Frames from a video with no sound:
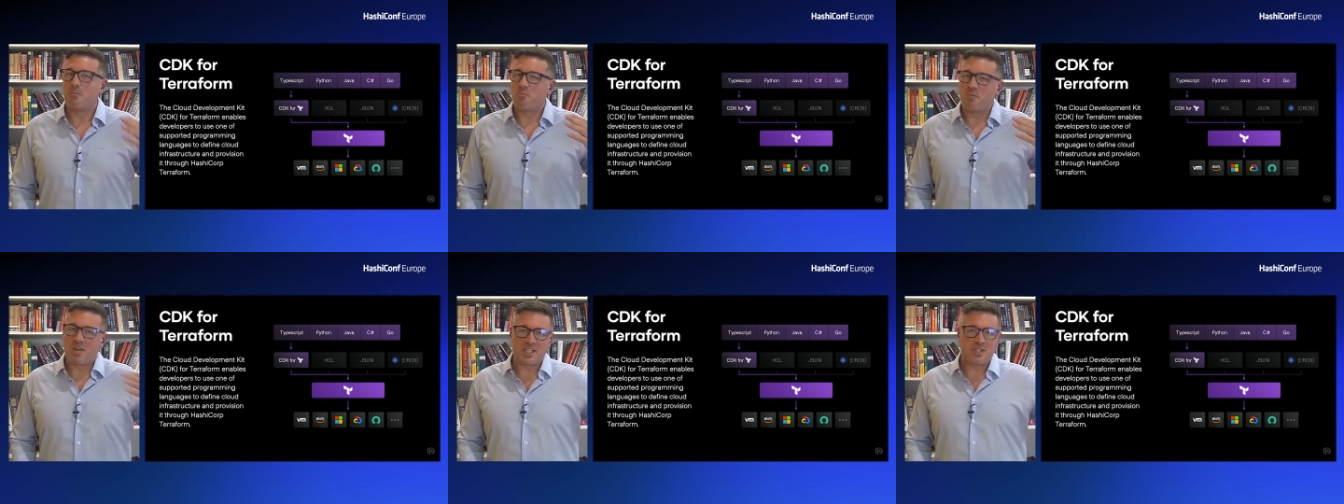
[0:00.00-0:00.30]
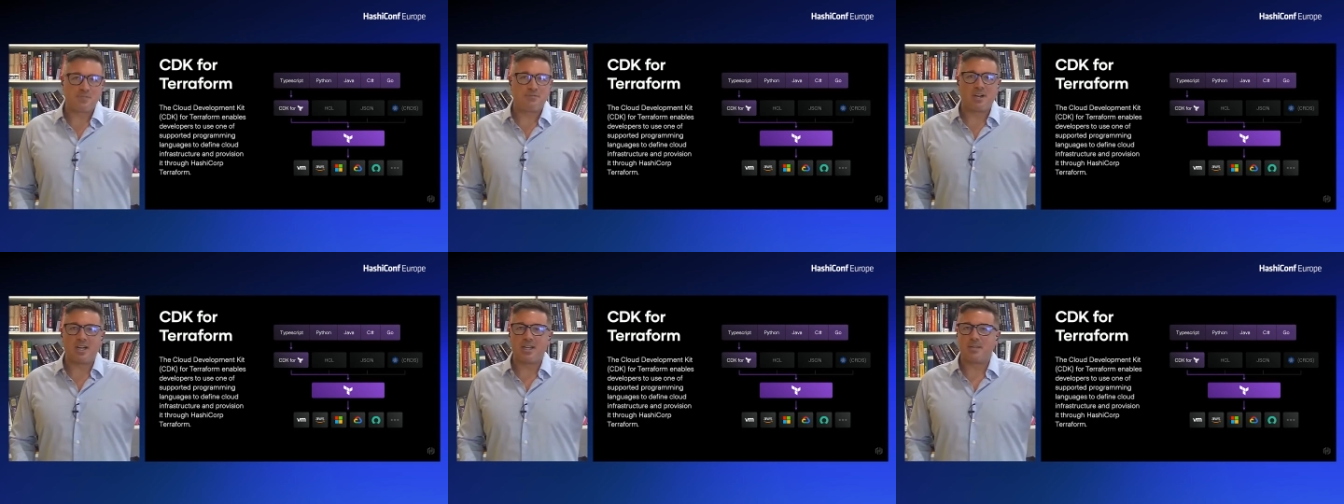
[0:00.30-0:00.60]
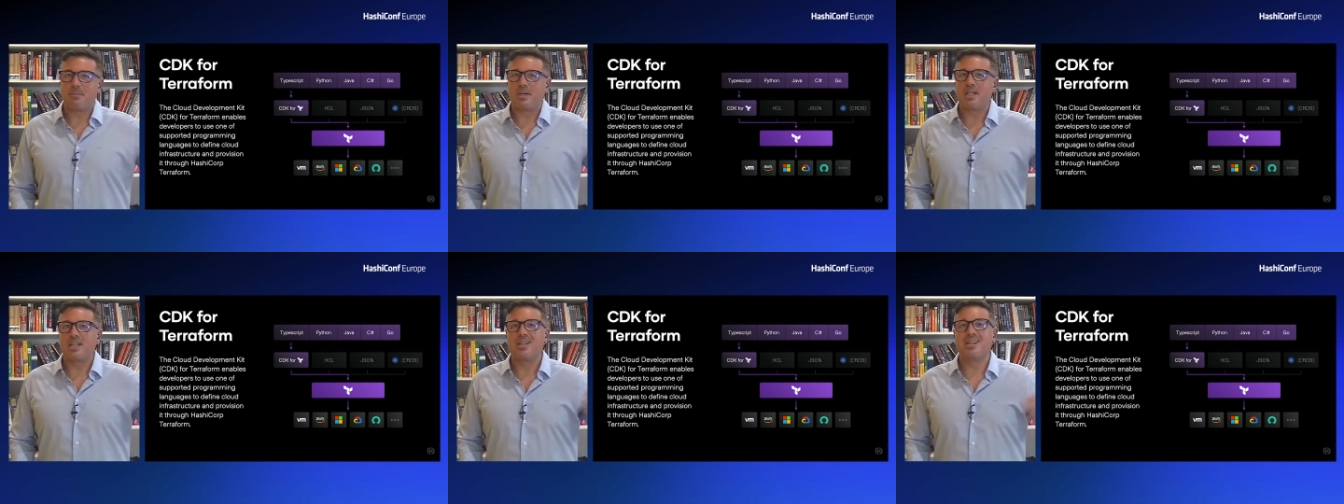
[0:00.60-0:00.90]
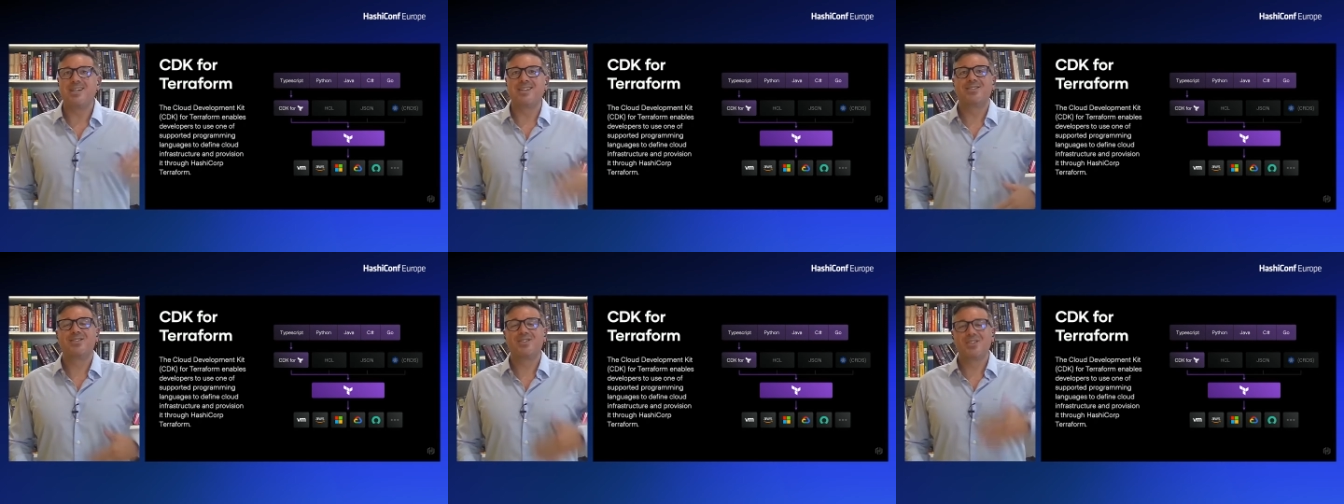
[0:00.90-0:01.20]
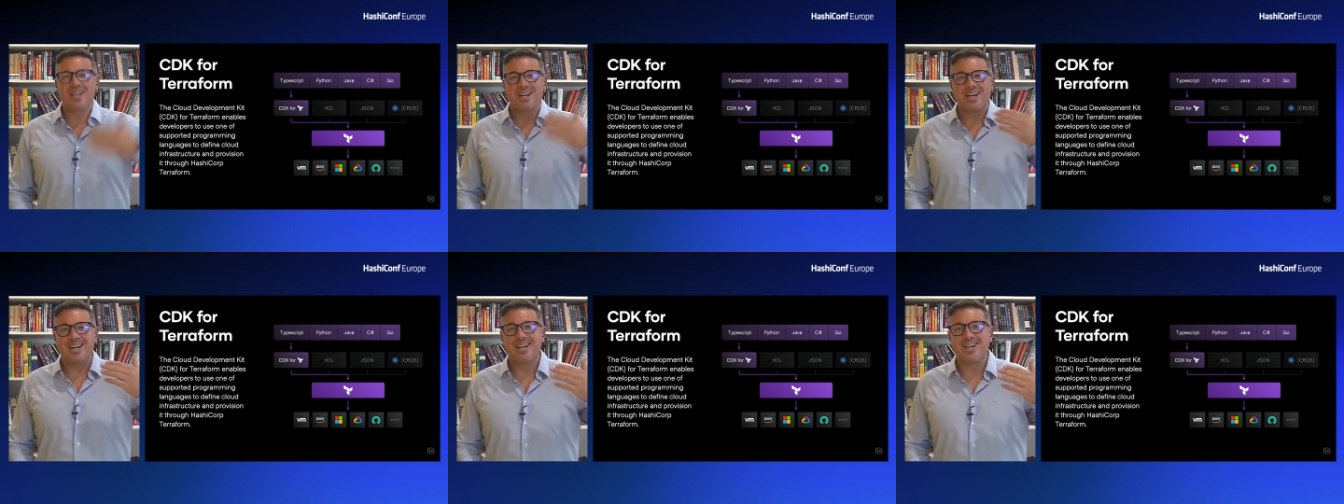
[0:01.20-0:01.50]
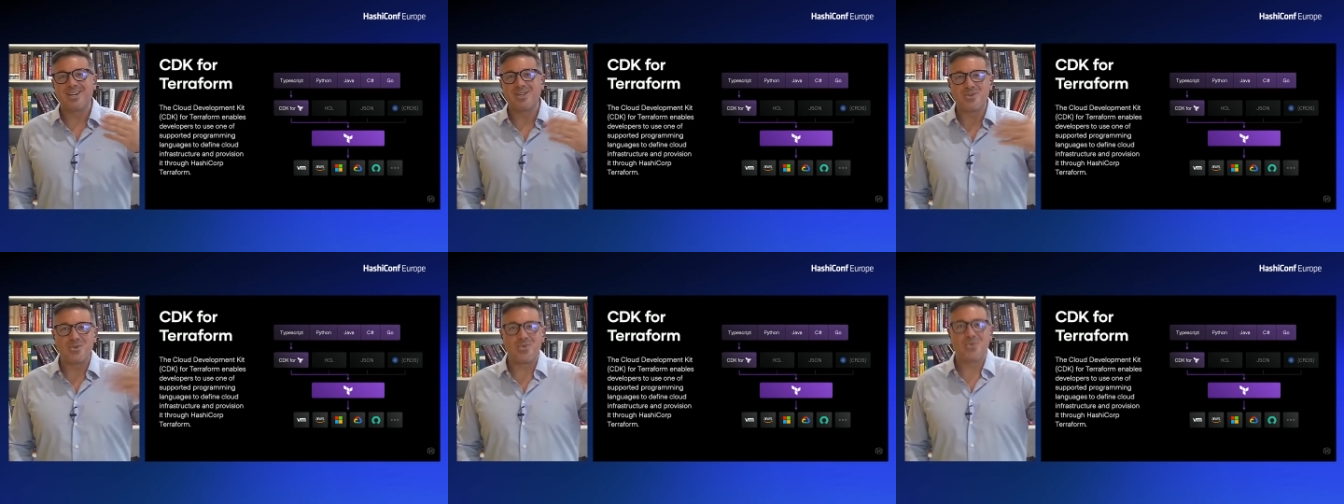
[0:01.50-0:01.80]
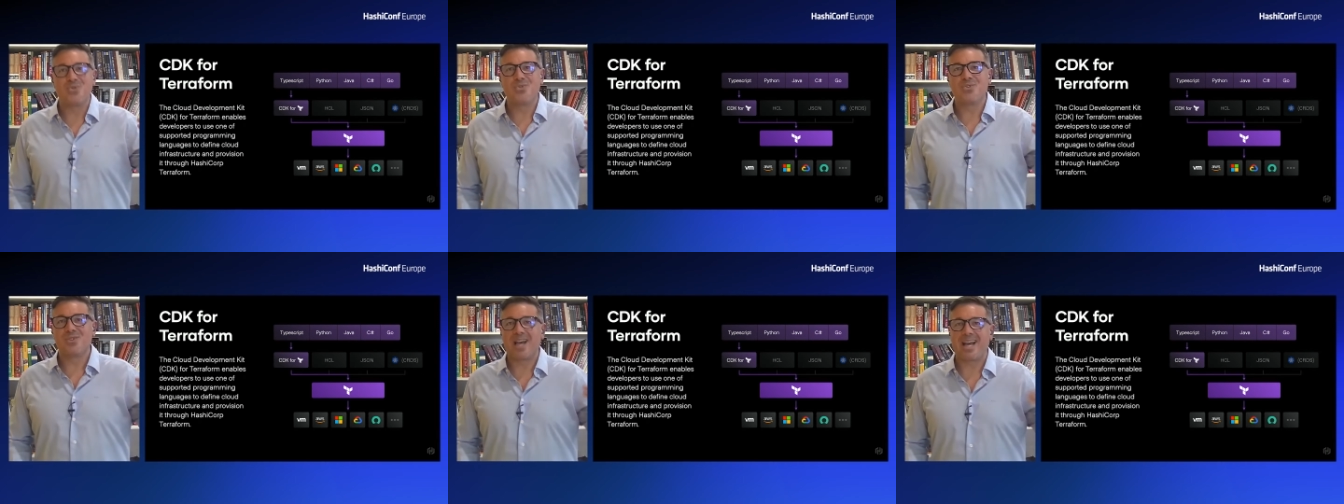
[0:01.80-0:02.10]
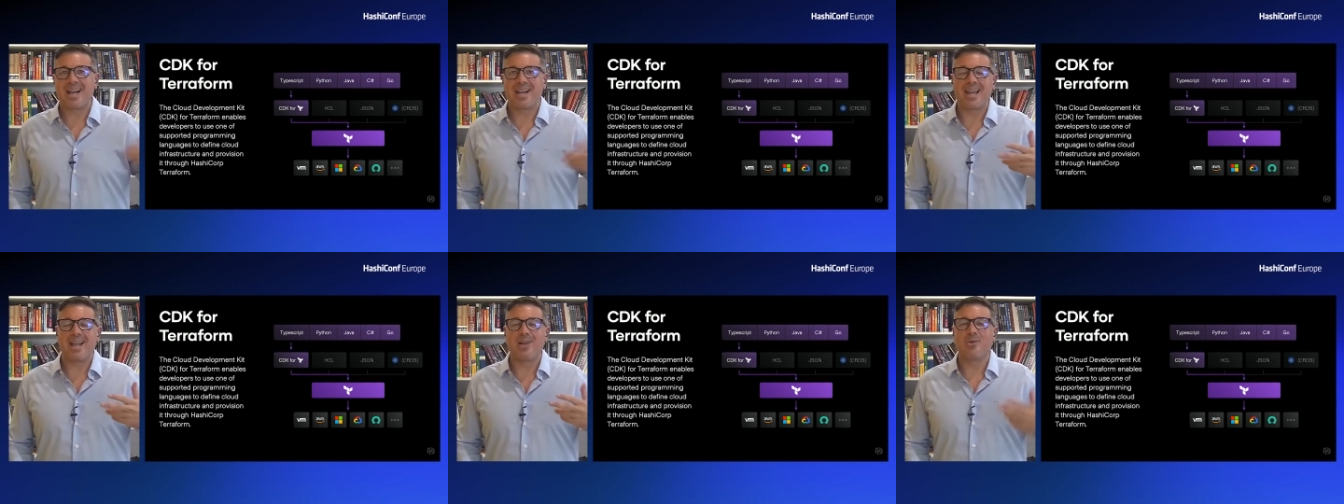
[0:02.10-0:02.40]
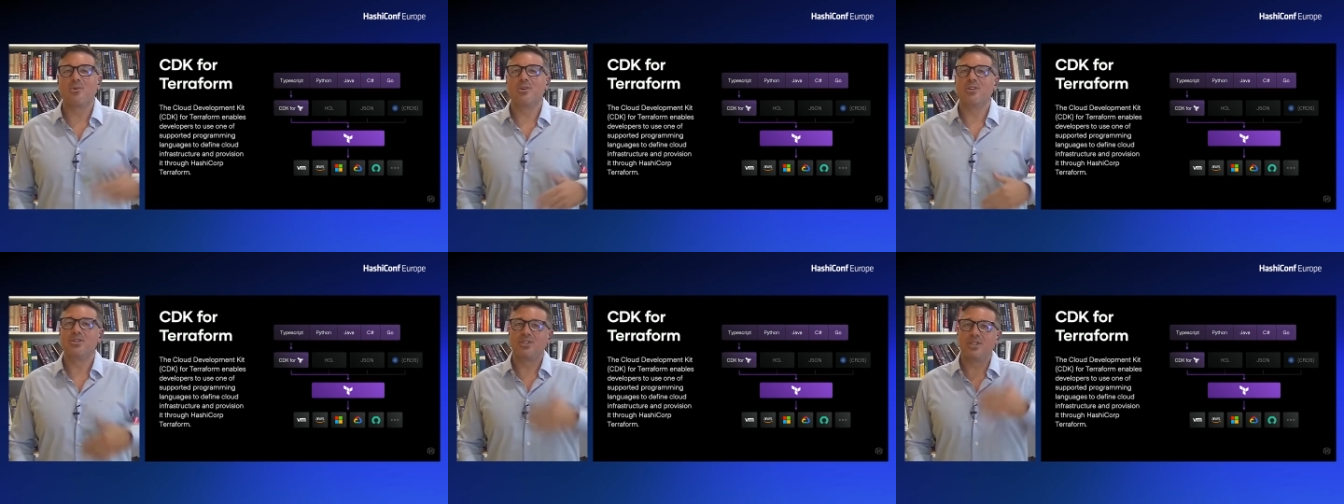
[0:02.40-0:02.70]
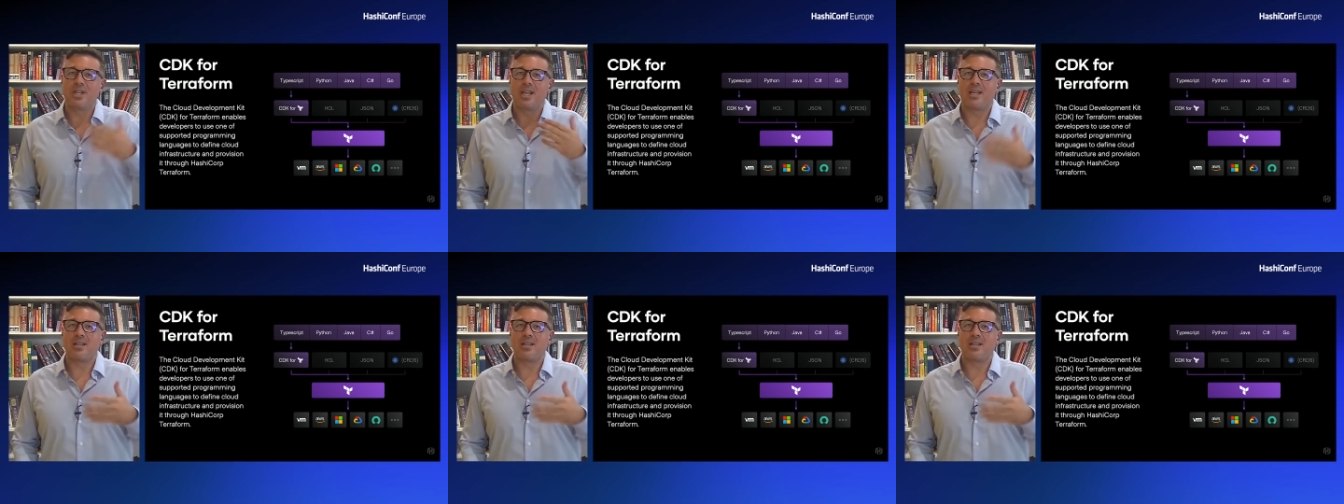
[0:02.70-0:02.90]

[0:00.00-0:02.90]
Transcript: that's fine by us. Uh, use that language